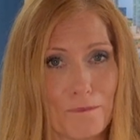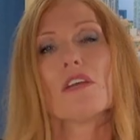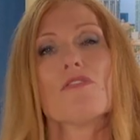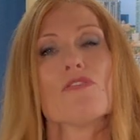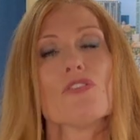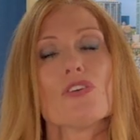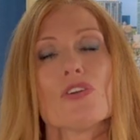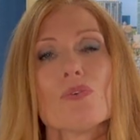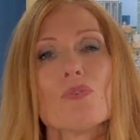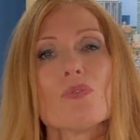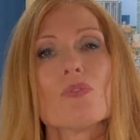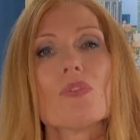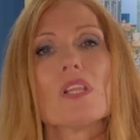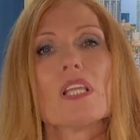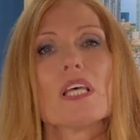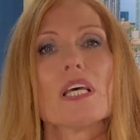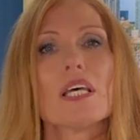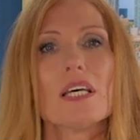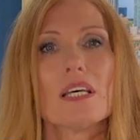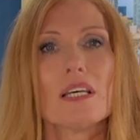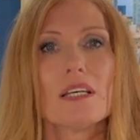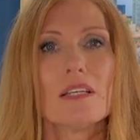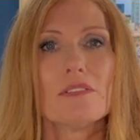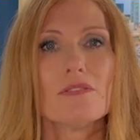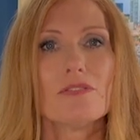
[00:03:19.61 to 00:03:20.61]
If you
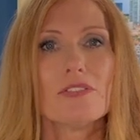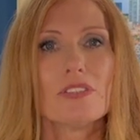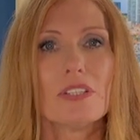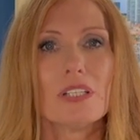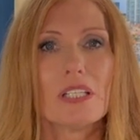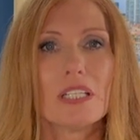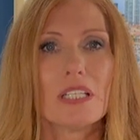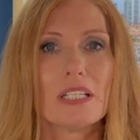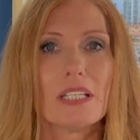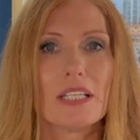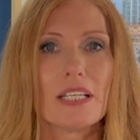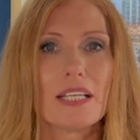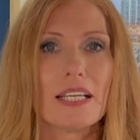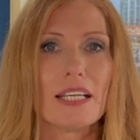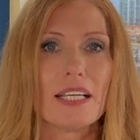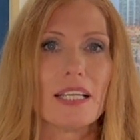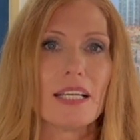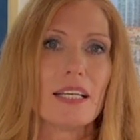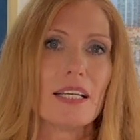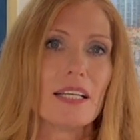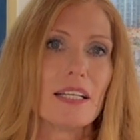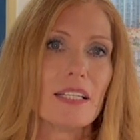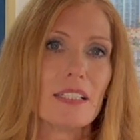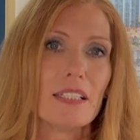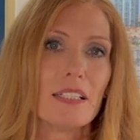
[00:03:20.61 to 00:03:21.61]
live
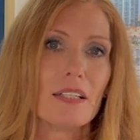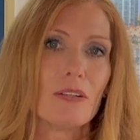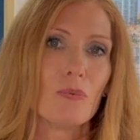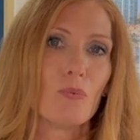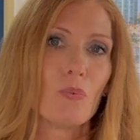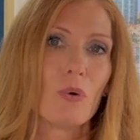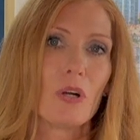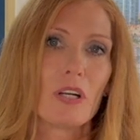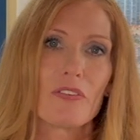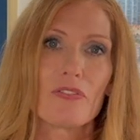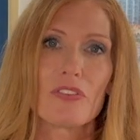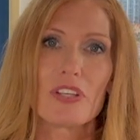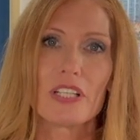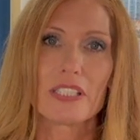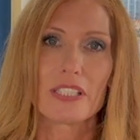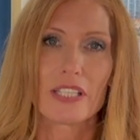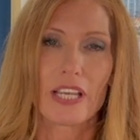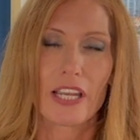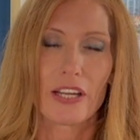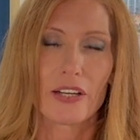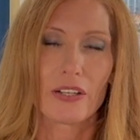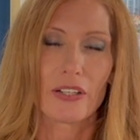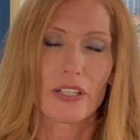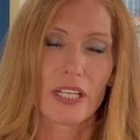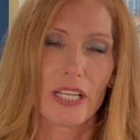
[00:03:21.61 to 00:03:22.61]
in one of these
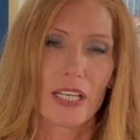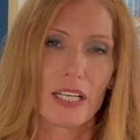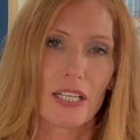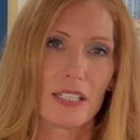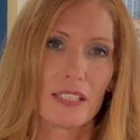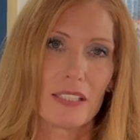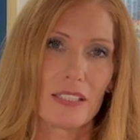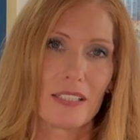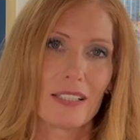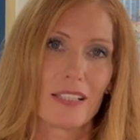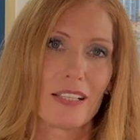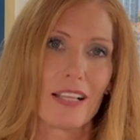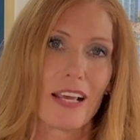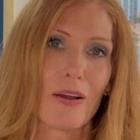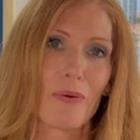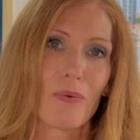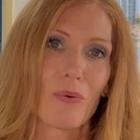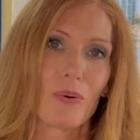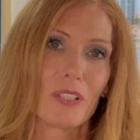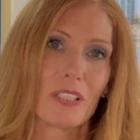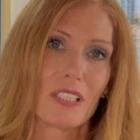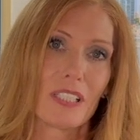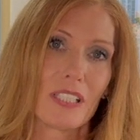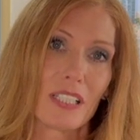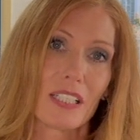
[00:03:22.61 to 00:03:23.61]
areas that
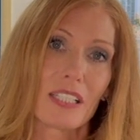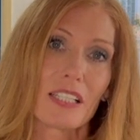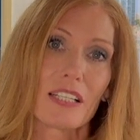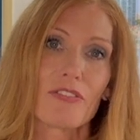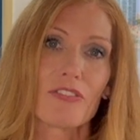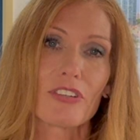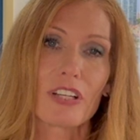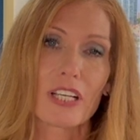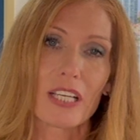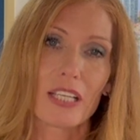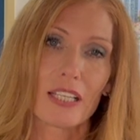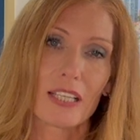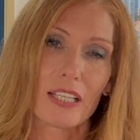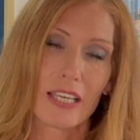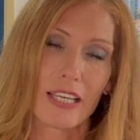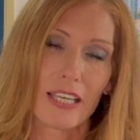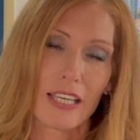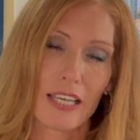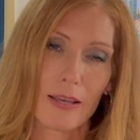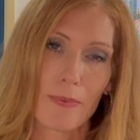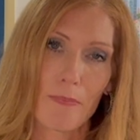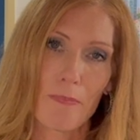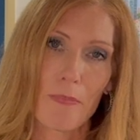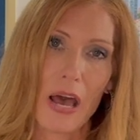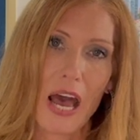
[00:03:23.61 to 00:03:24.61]
was significantly
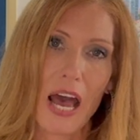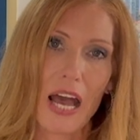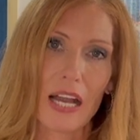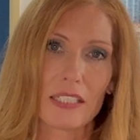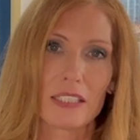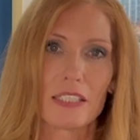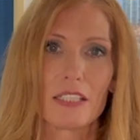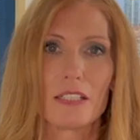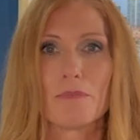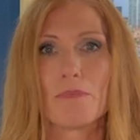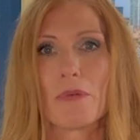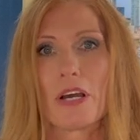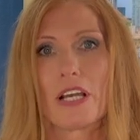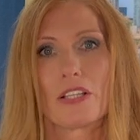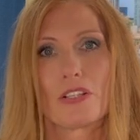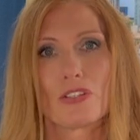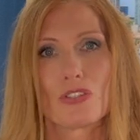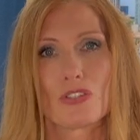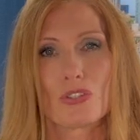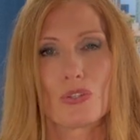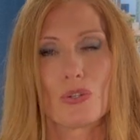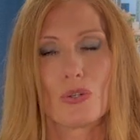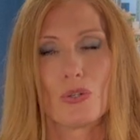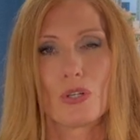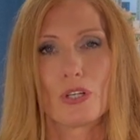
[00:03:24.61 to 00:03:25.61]
impacted by the
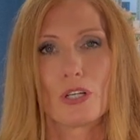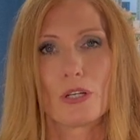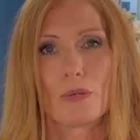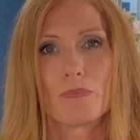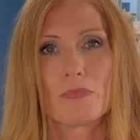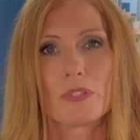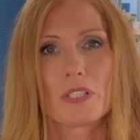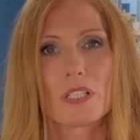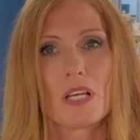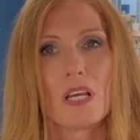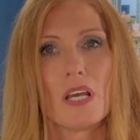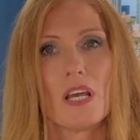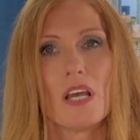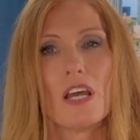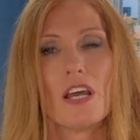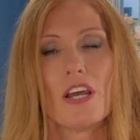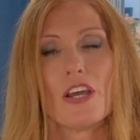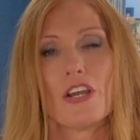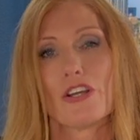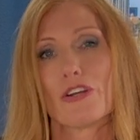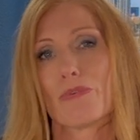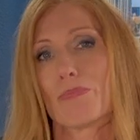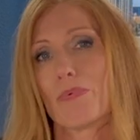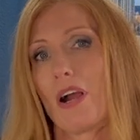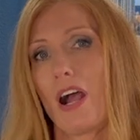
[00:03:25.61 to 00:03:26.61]
storms,
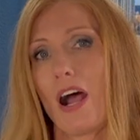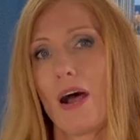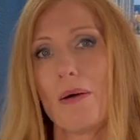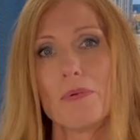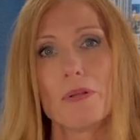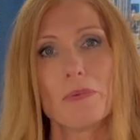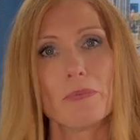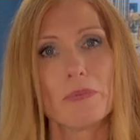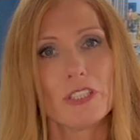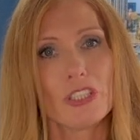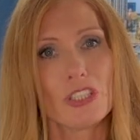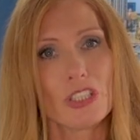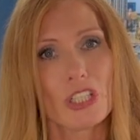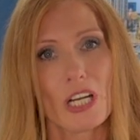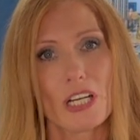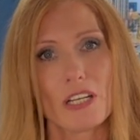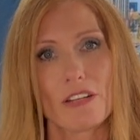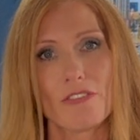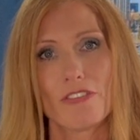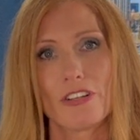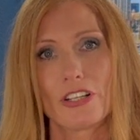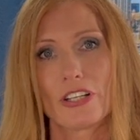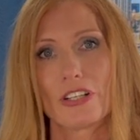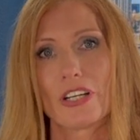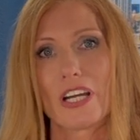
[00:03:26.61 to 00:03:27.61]
you're probably trying to
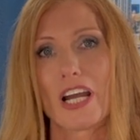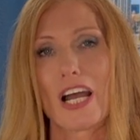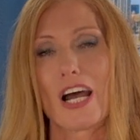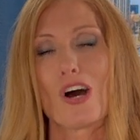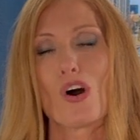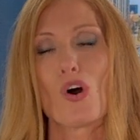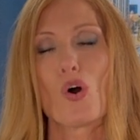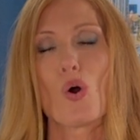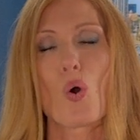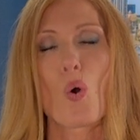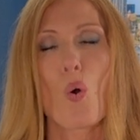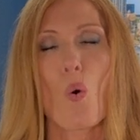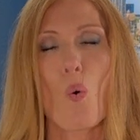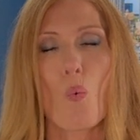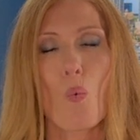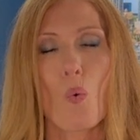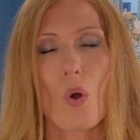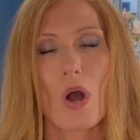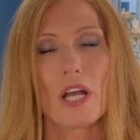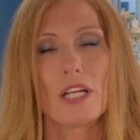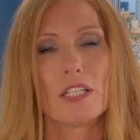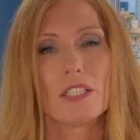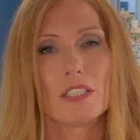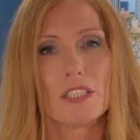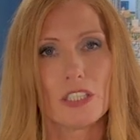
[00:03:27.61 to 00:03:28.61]
figure out
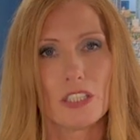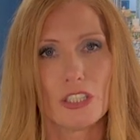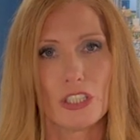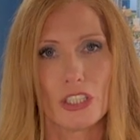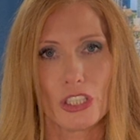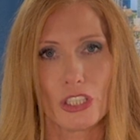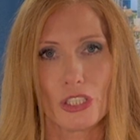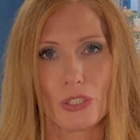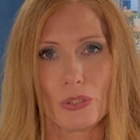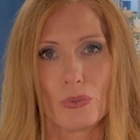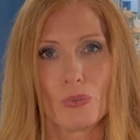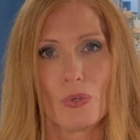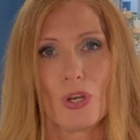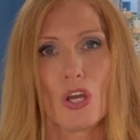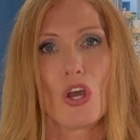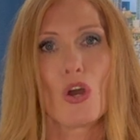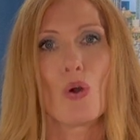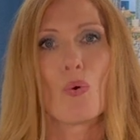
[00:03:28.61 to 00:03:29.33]
what to do.